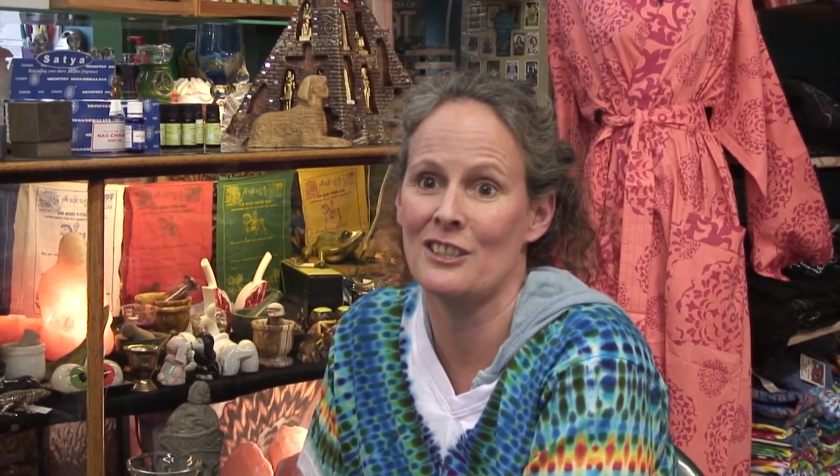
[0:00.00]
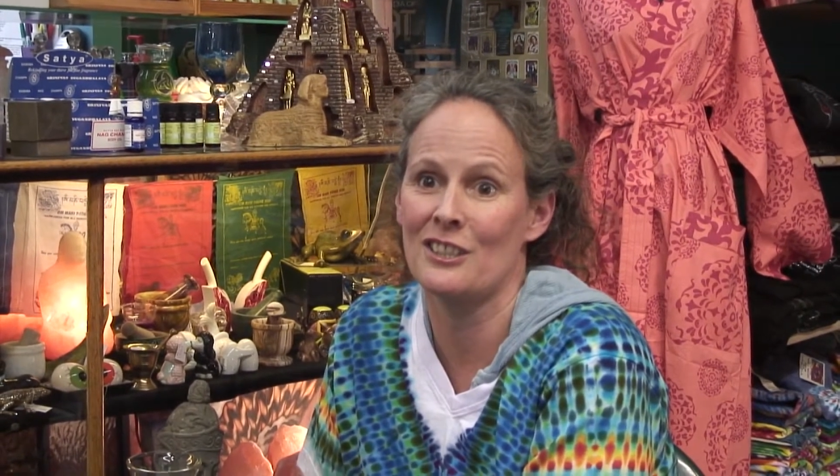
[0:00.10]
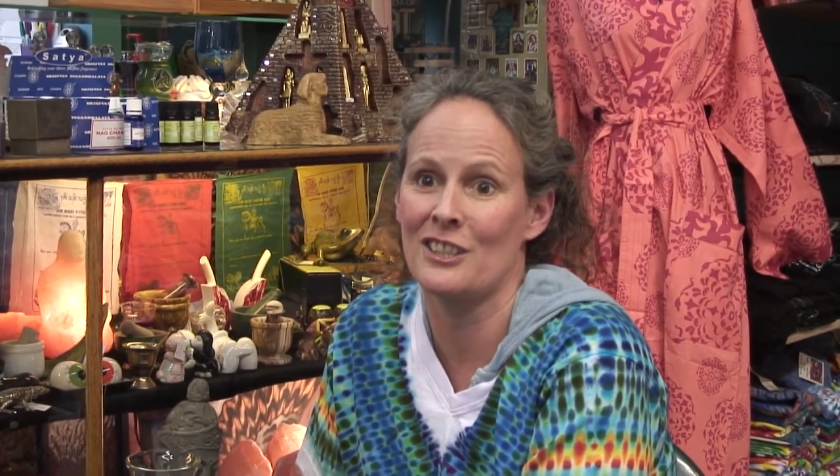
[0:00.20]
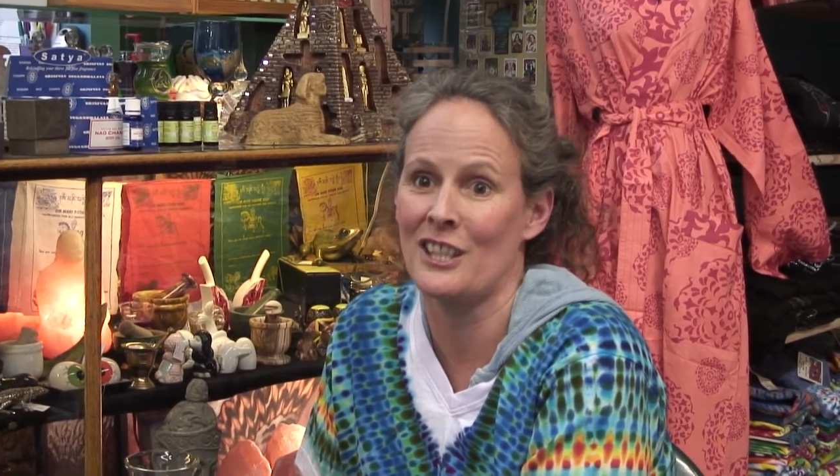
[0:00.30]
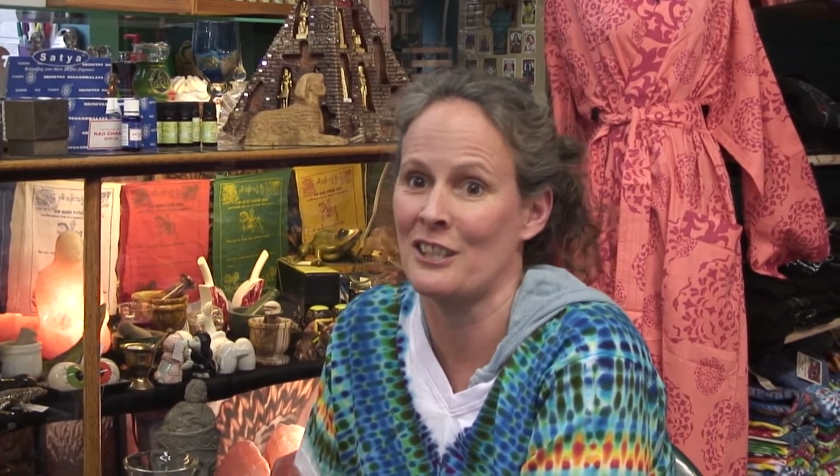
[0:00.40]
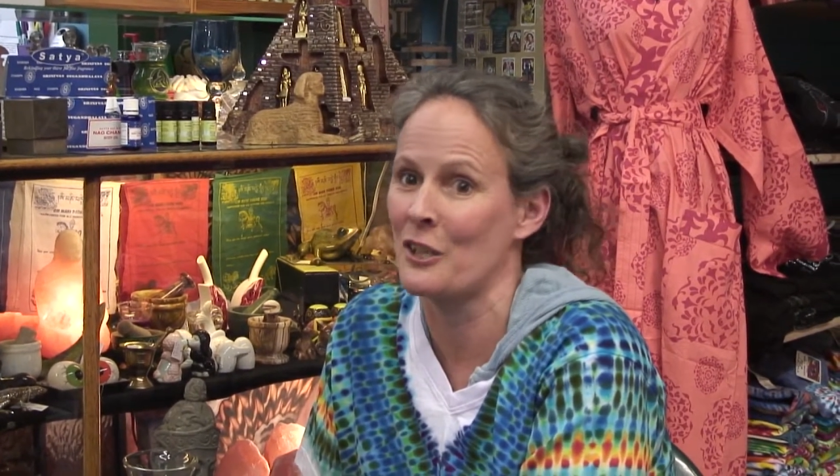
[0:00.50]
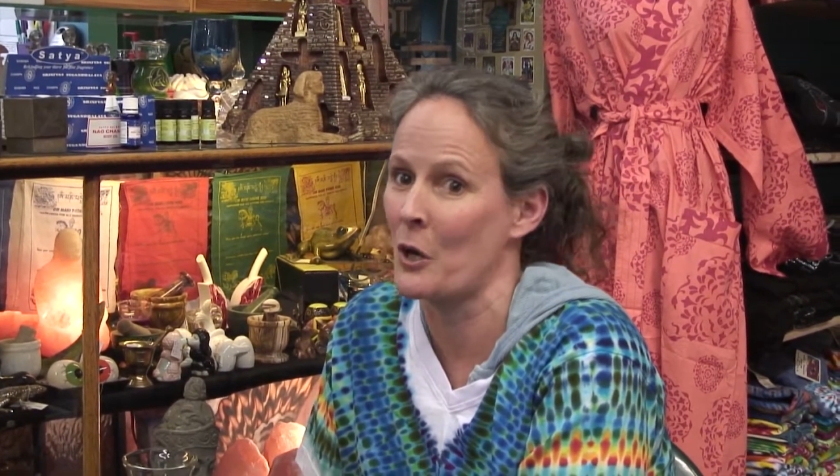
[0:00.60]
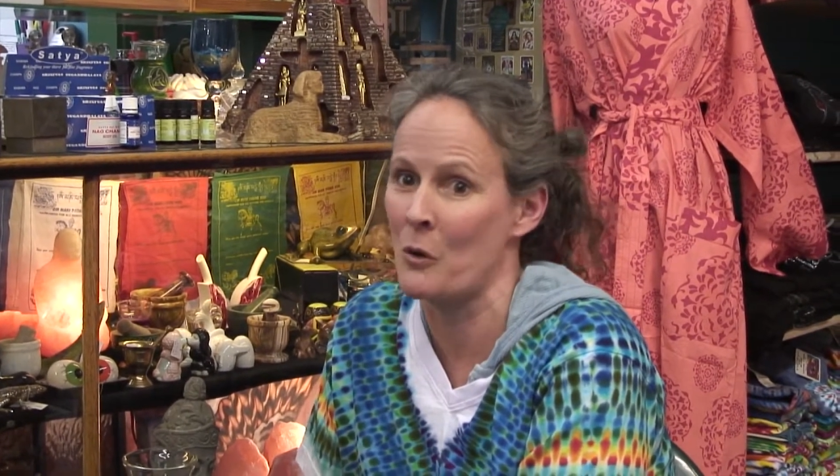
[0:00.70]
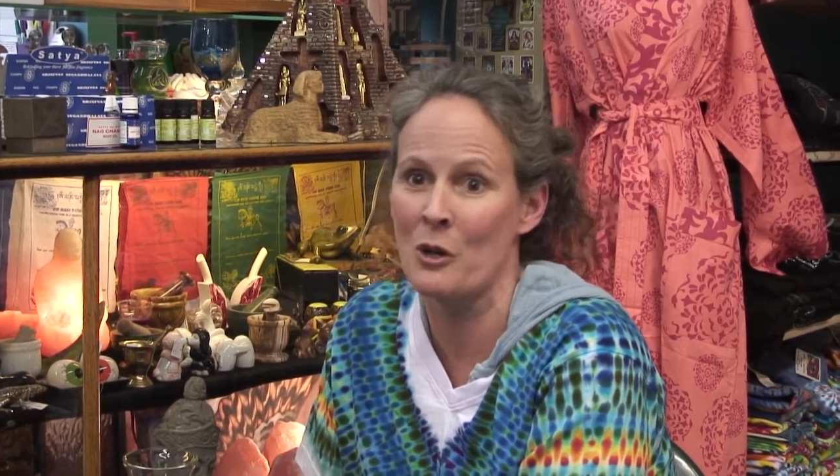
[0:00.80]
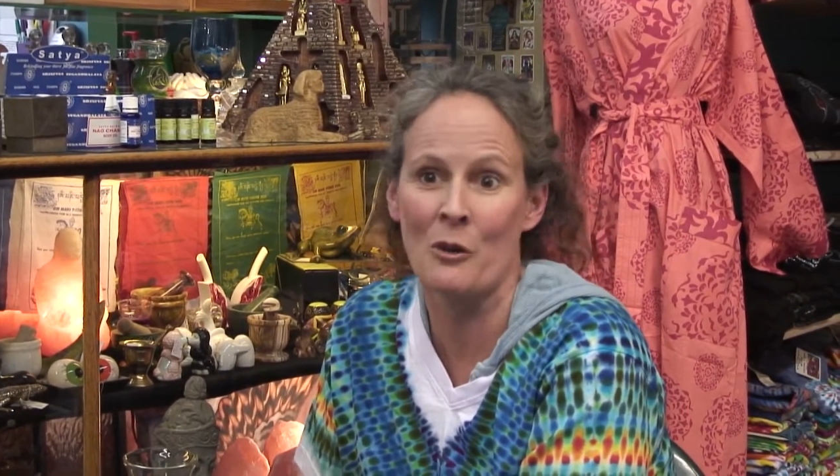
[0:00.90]
said
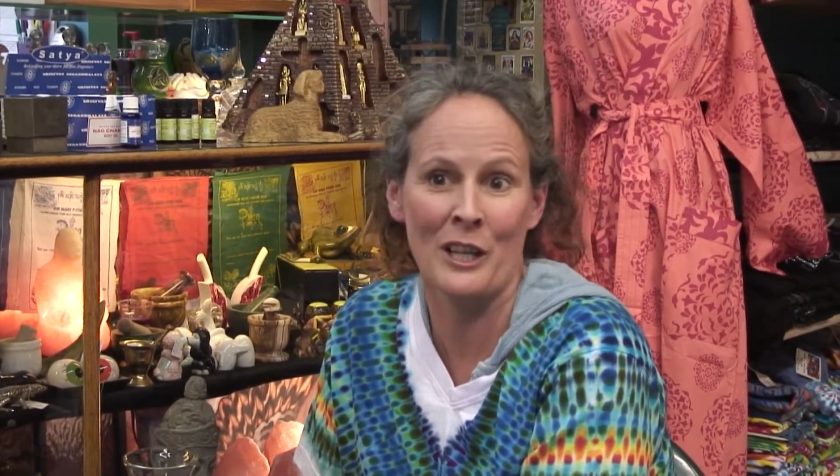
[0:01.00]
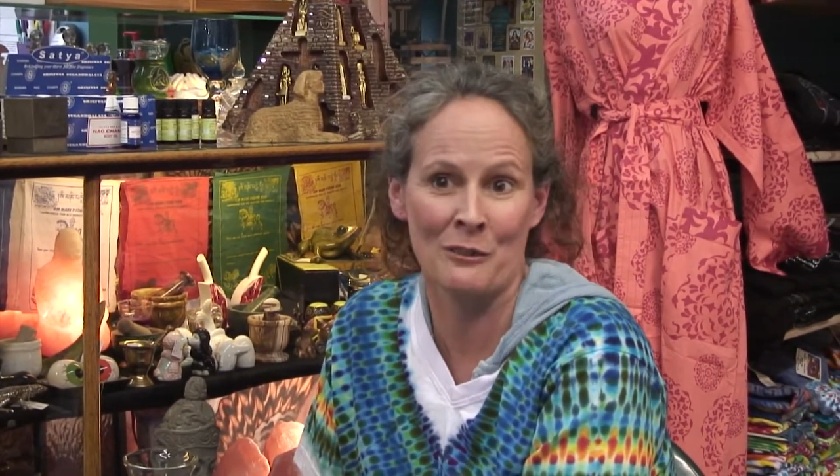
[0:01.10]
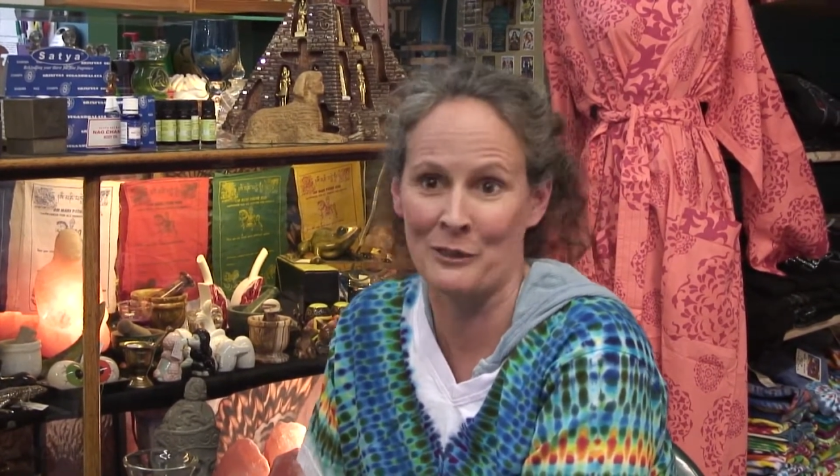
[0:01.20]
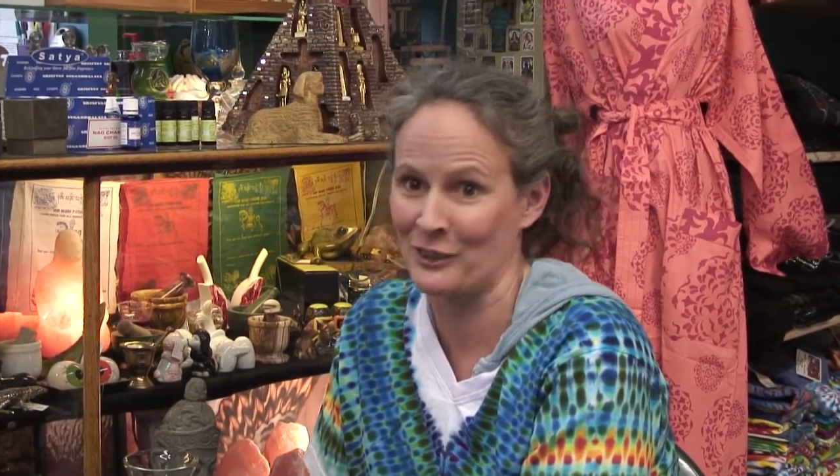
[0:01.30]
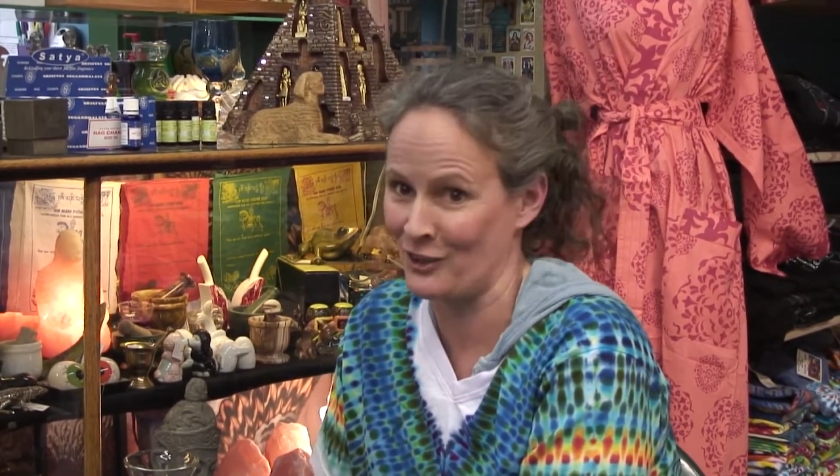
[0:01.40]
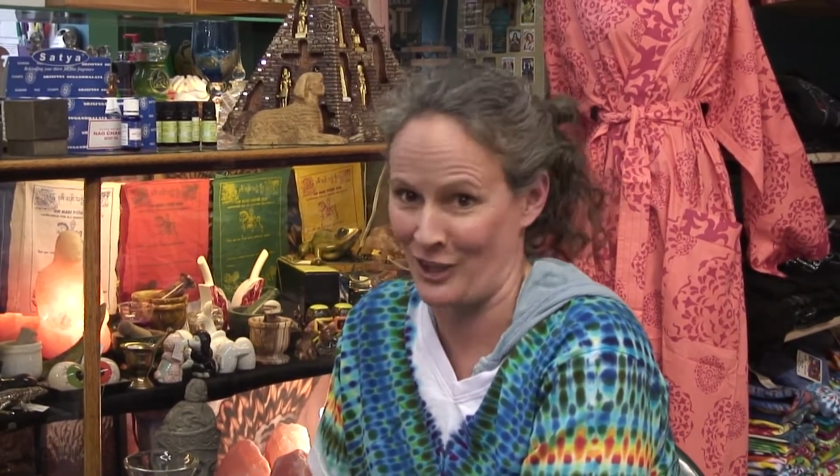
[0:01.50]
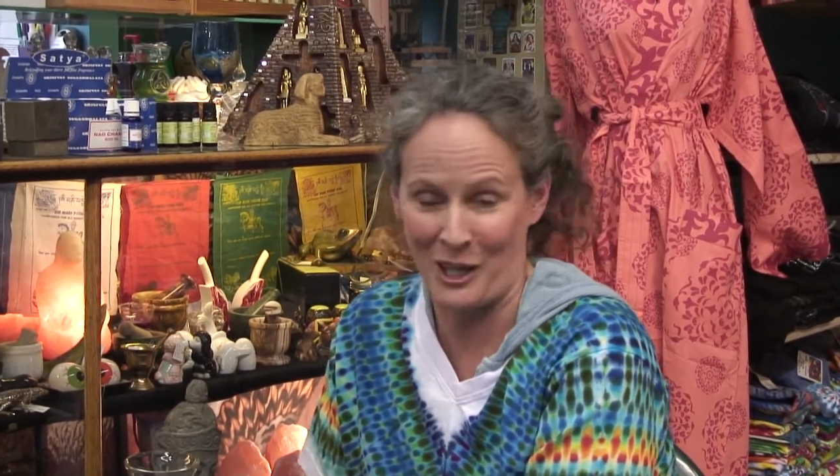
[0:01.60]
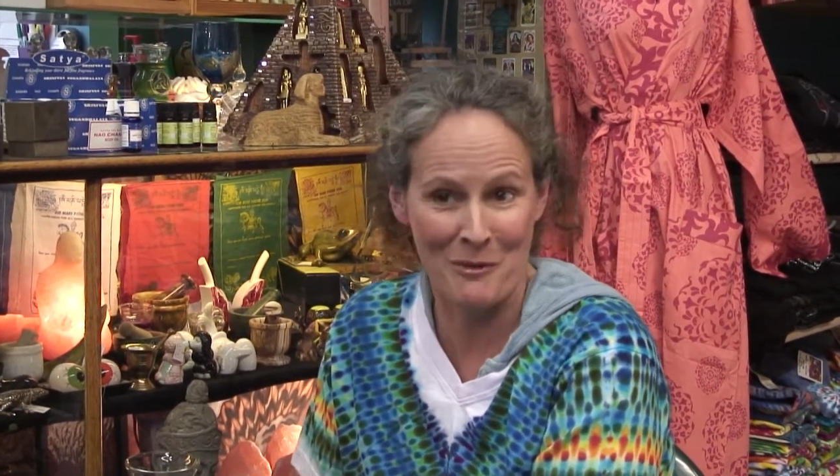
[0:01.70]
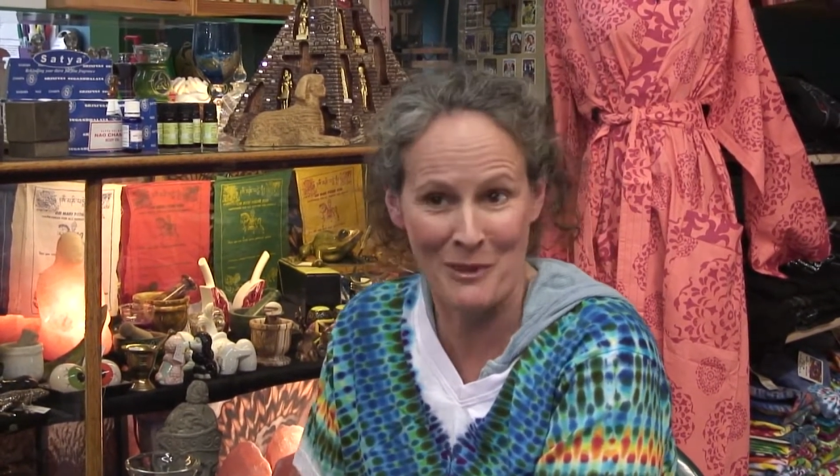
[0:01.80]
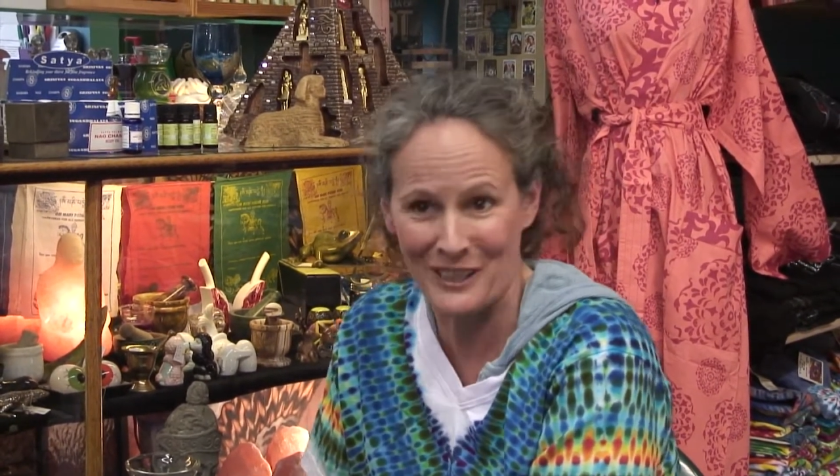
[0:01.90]
no, go get a real
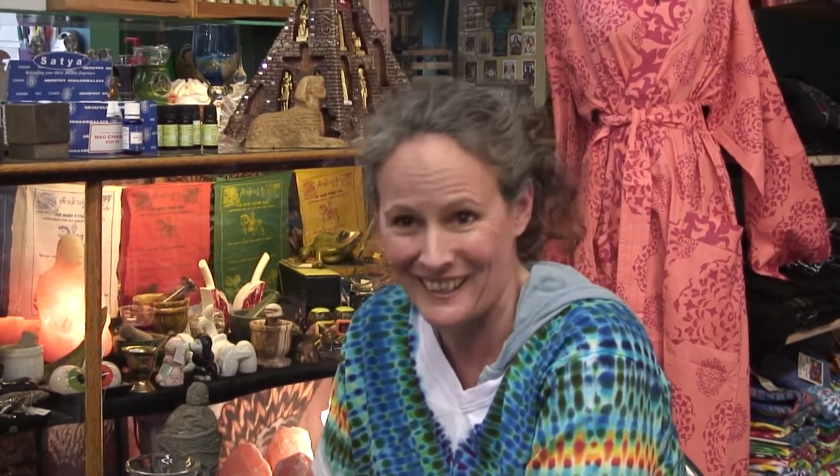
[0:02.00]
job.